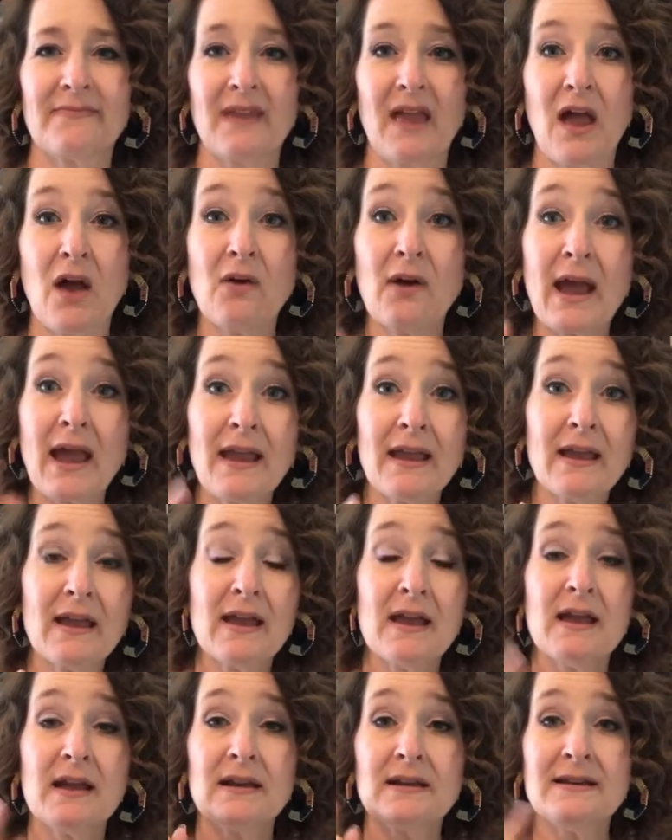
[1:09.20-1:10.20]
Okay,
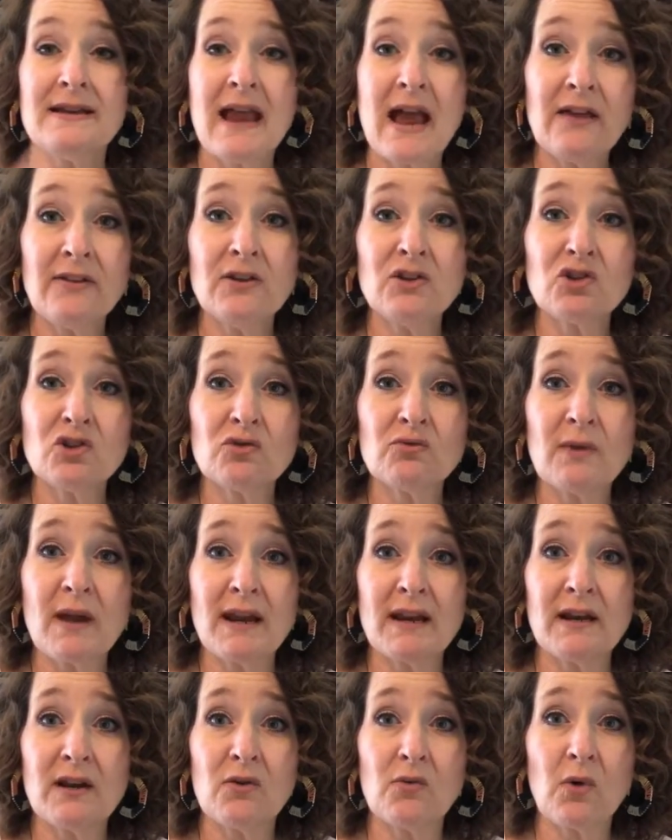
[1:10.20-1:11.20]
now that you're
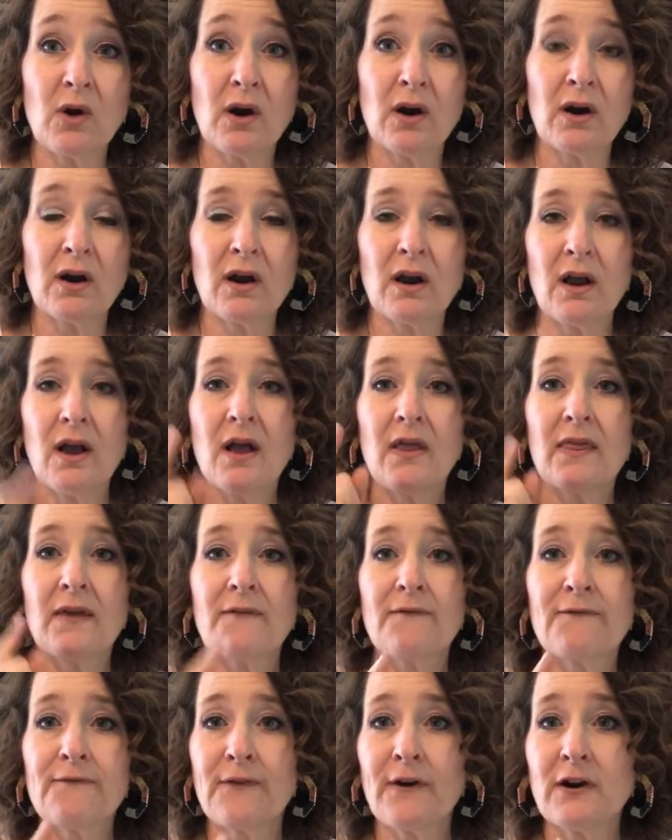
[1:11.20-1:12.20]
ready to work, the
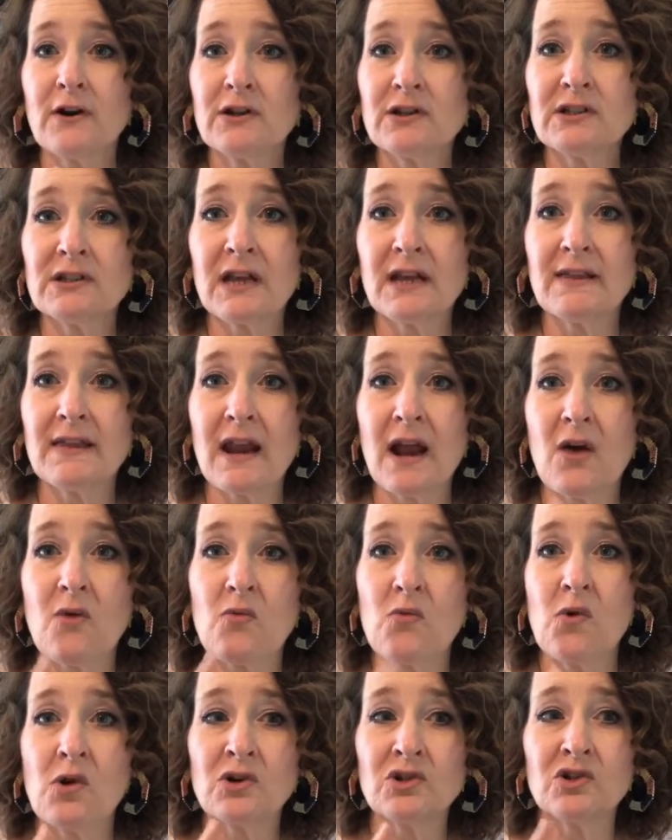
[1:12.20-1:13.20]
first thing that I
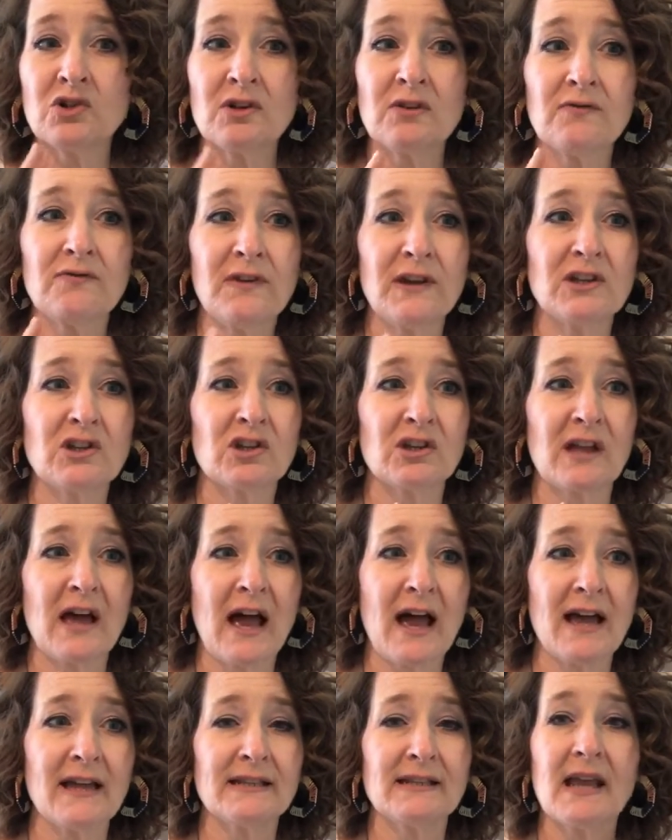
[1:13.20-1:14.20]
want you to
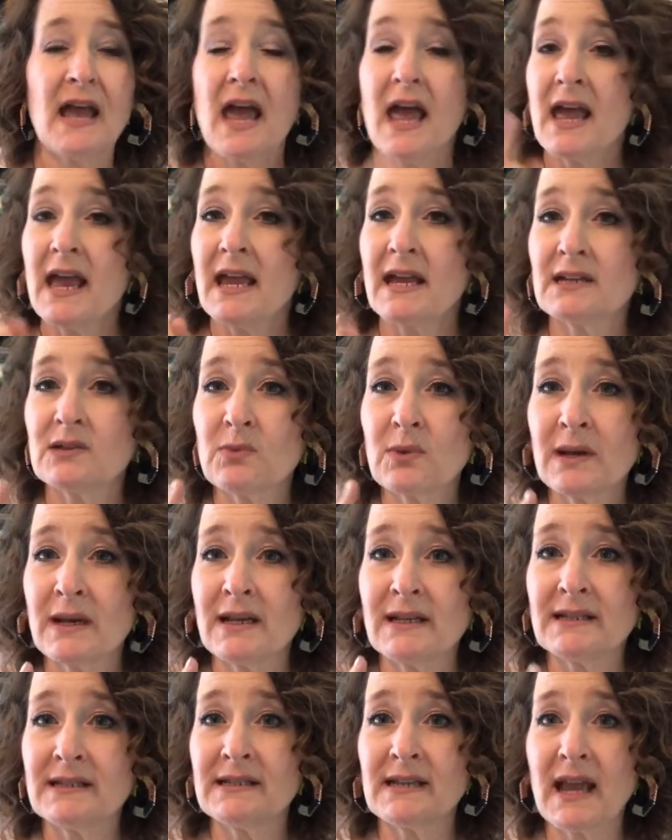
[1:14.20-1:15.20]
visualize is when
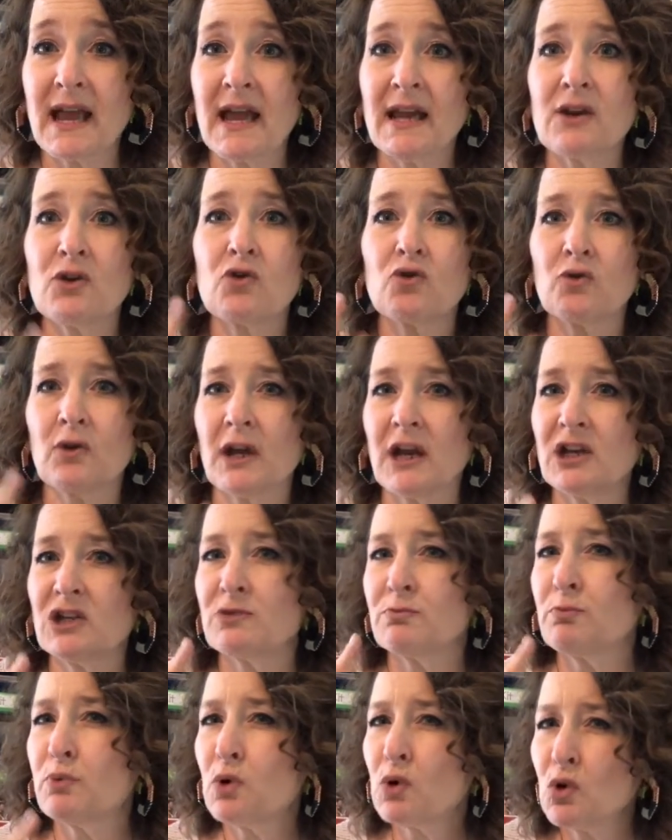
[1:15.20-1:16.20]
it said
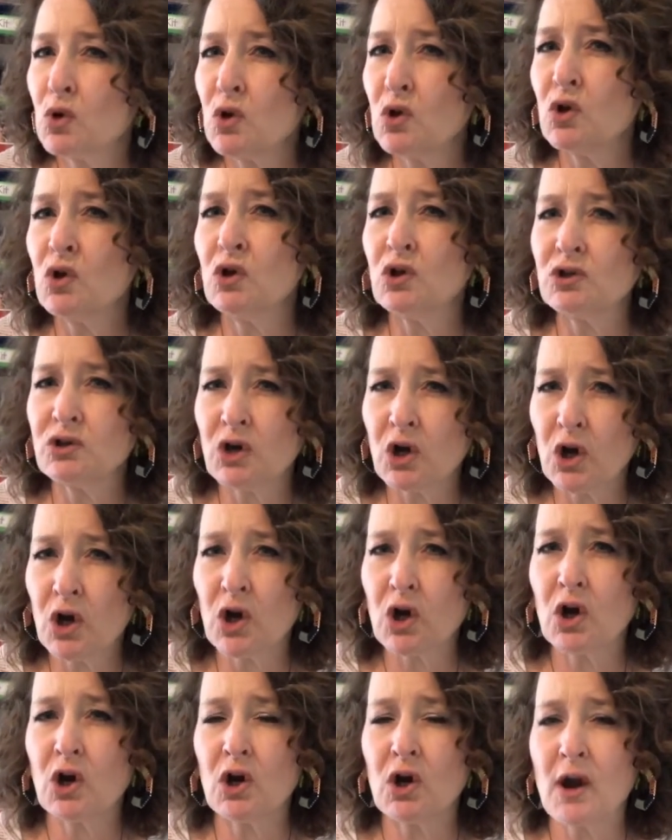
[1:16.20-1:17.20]
Grinch pulled
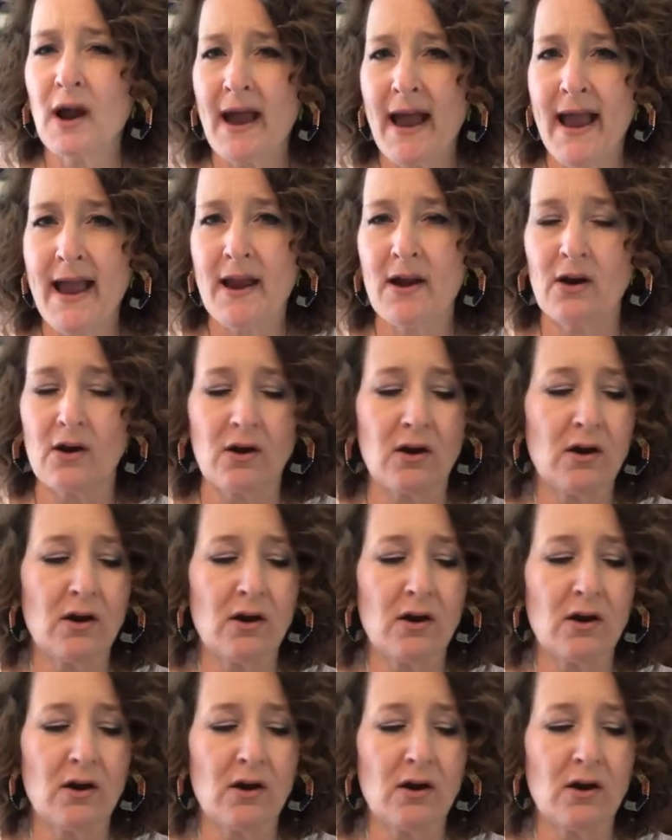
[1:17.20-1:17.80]
her hair.